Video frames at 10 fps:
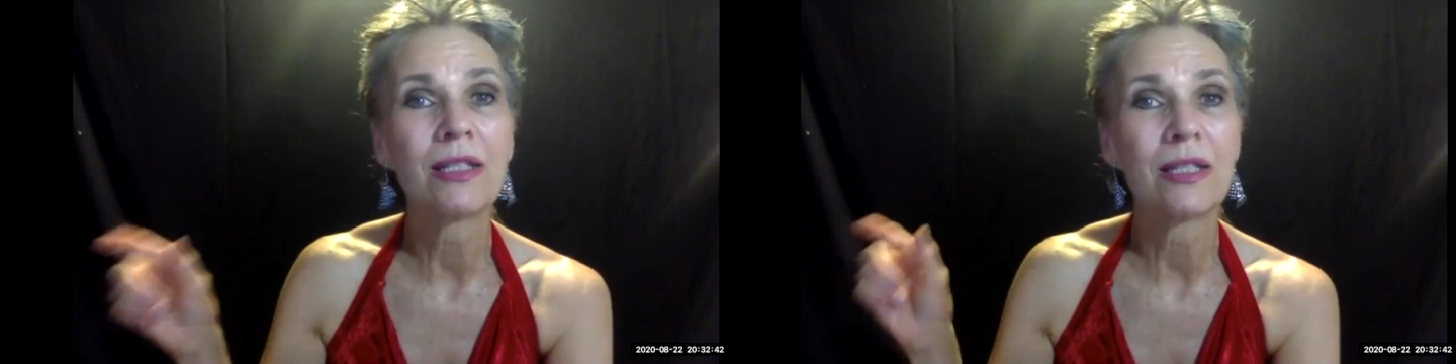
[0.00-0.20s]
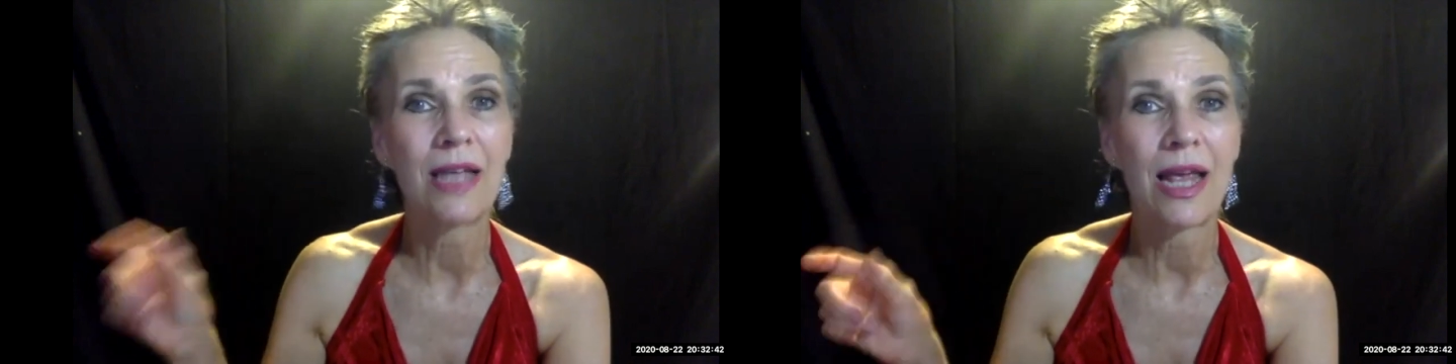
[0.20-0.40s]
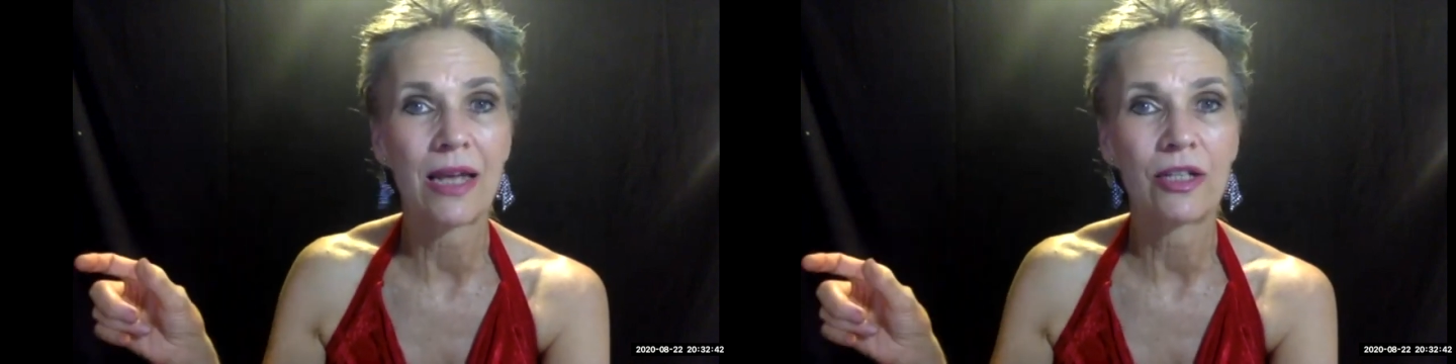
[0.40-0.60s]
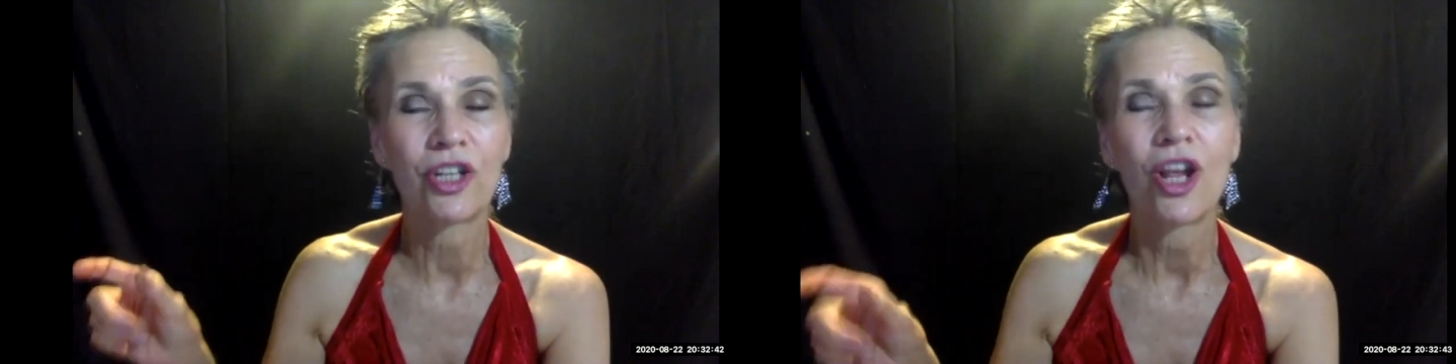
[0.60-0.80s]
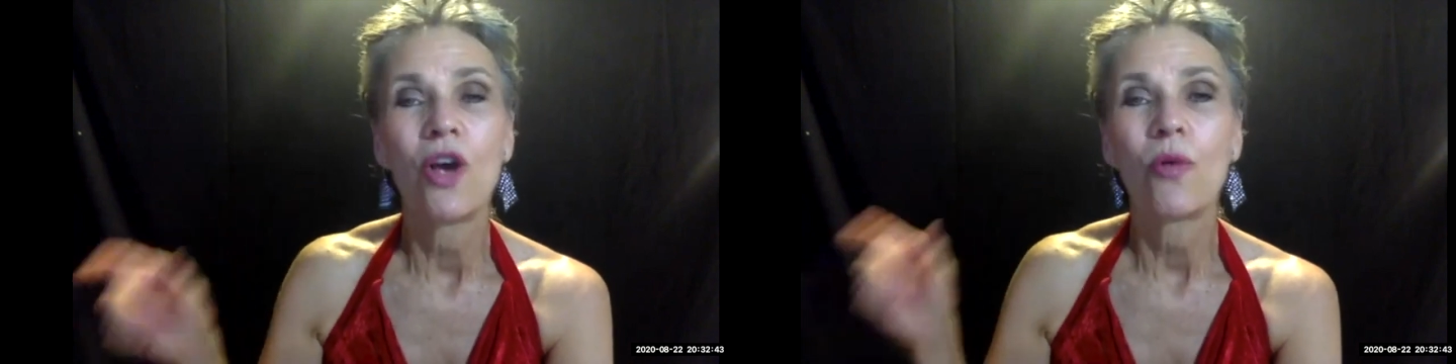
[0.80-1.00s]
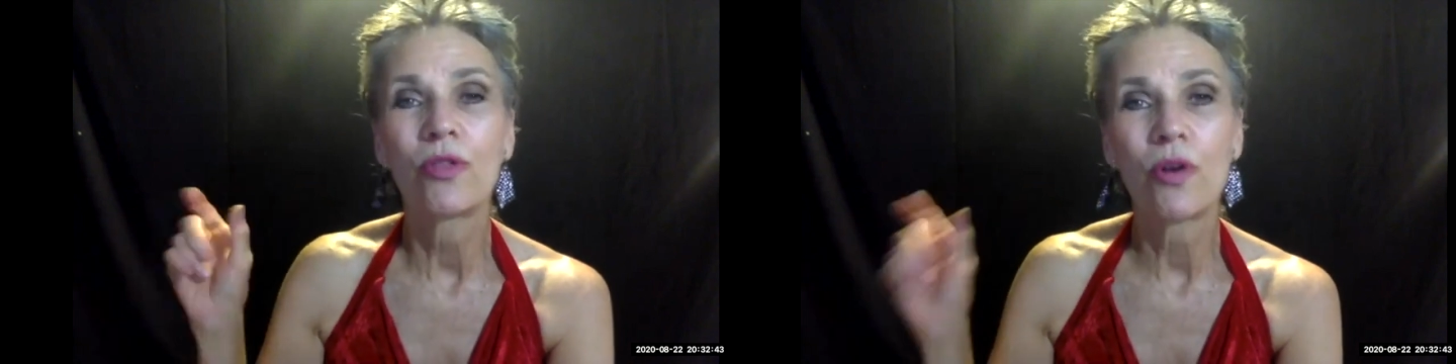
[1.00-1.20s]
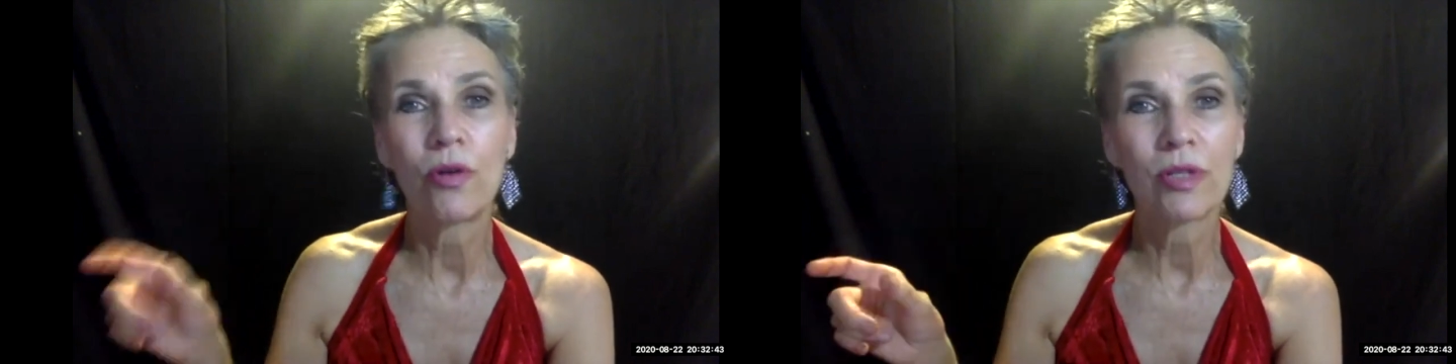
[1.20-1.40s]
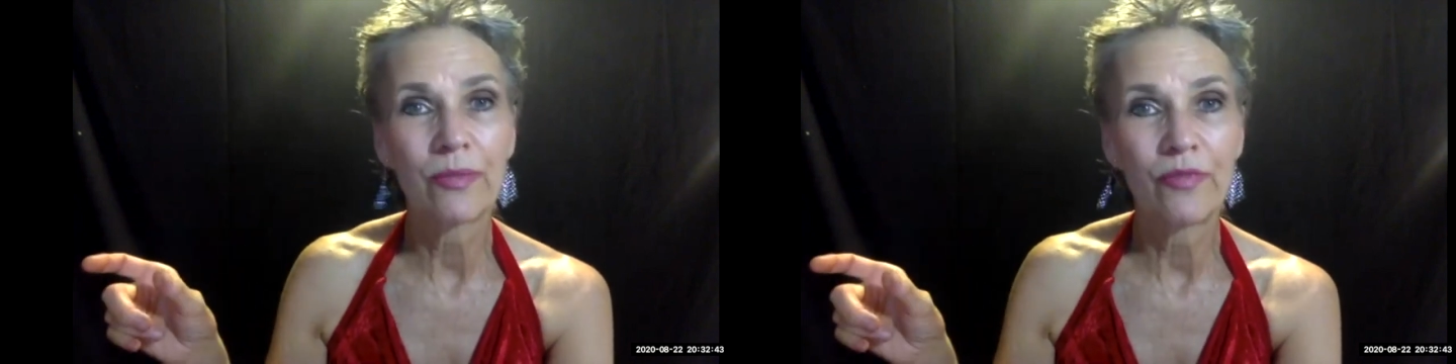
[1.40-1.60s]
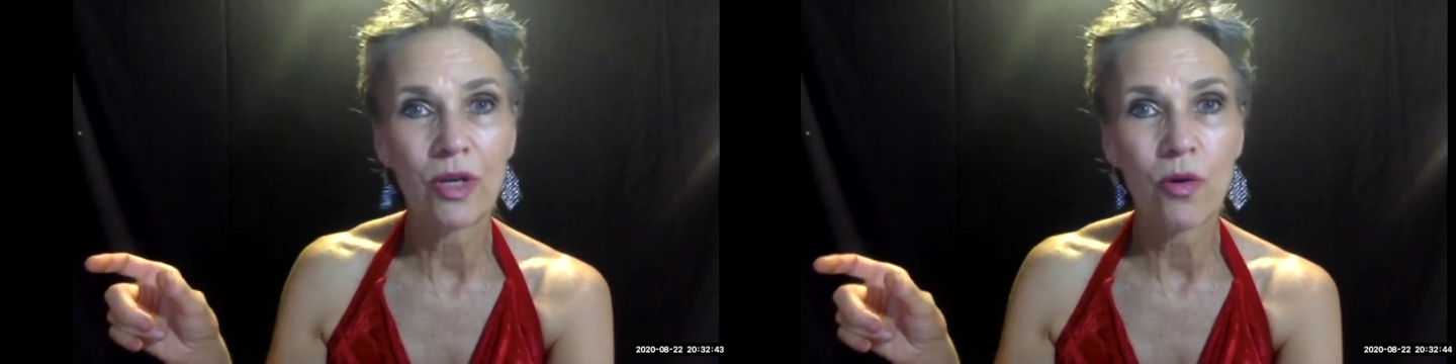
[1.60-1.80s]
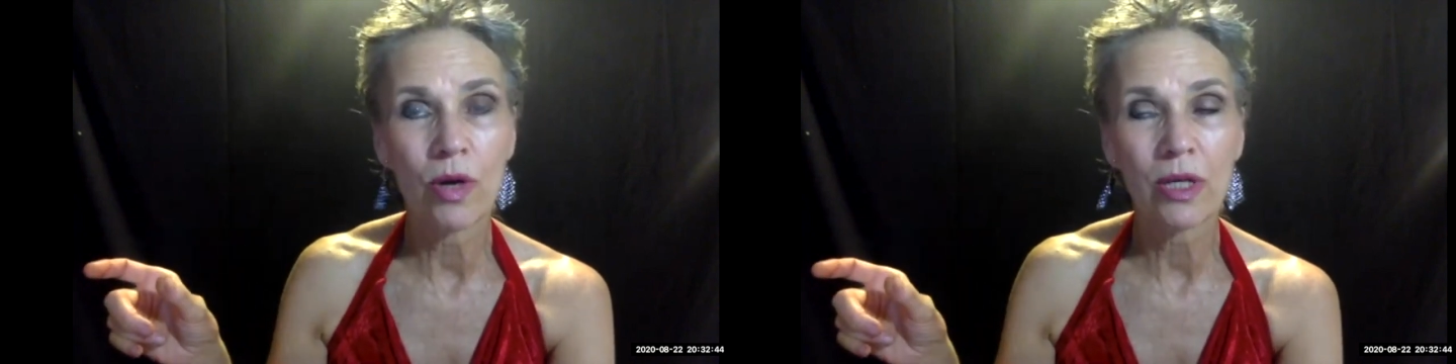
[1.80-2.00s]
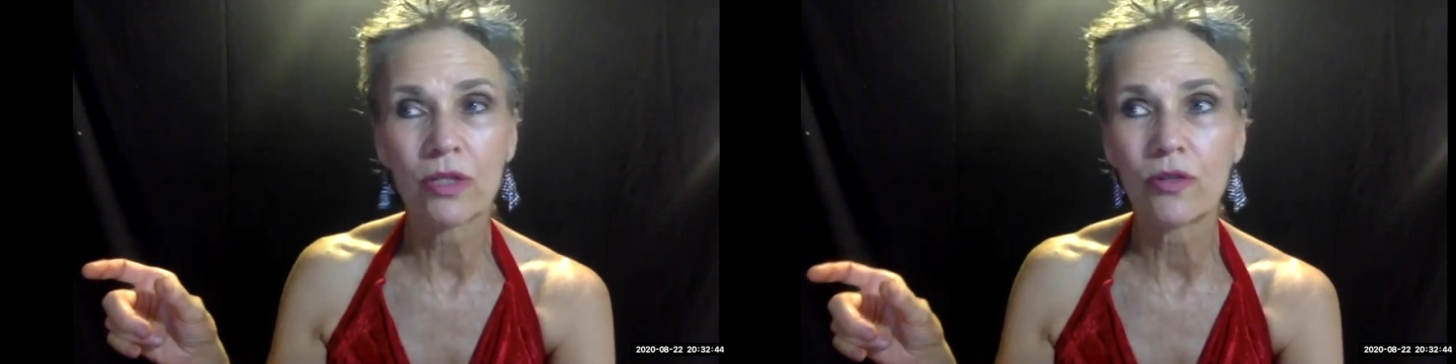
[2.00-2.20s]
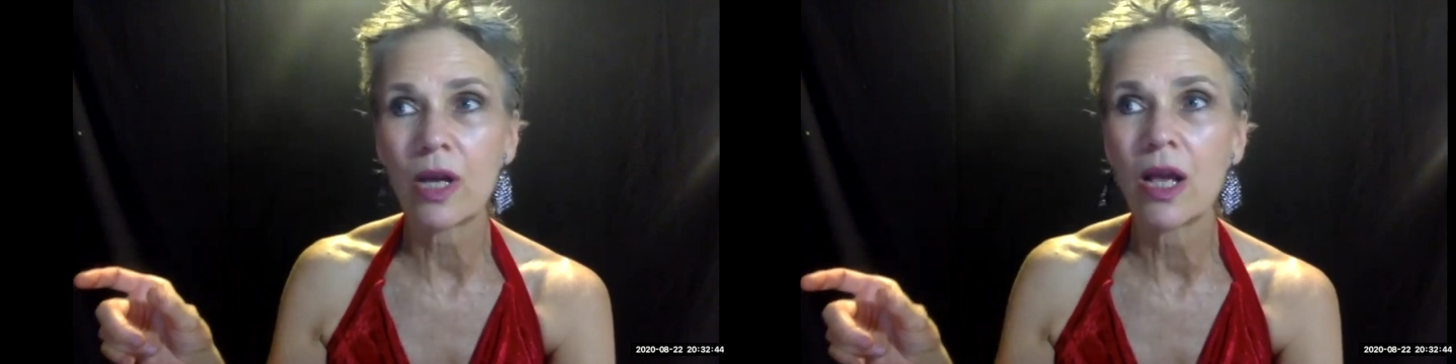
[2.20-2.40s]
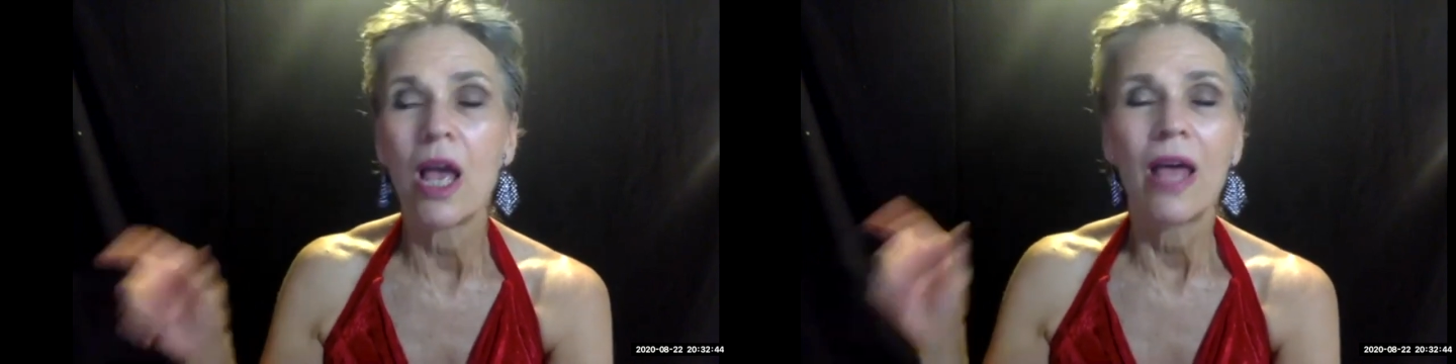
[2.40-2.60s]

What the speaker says: stage with the whole symphony orchestra,